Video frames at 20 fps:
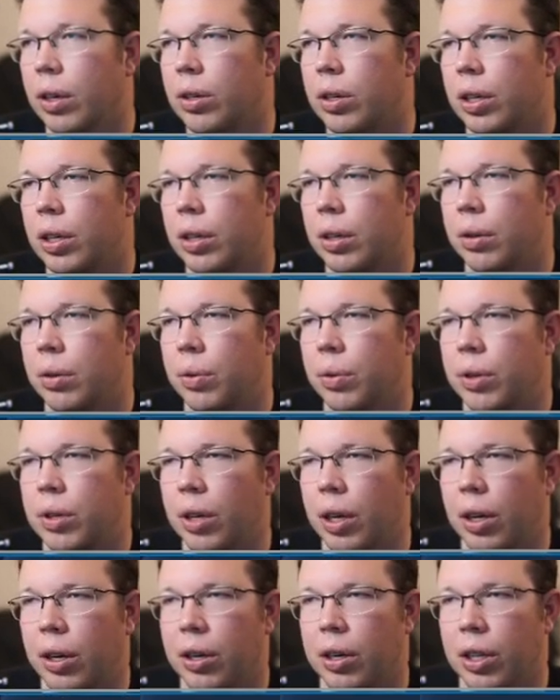We could try,
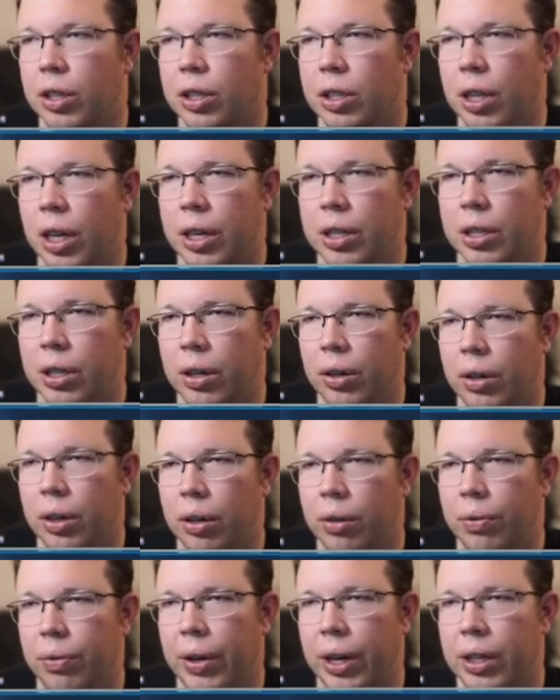could try slicing her a
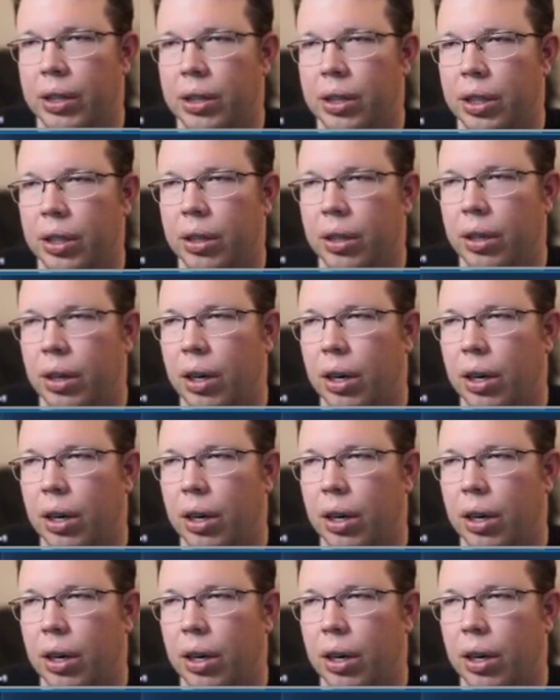little faster.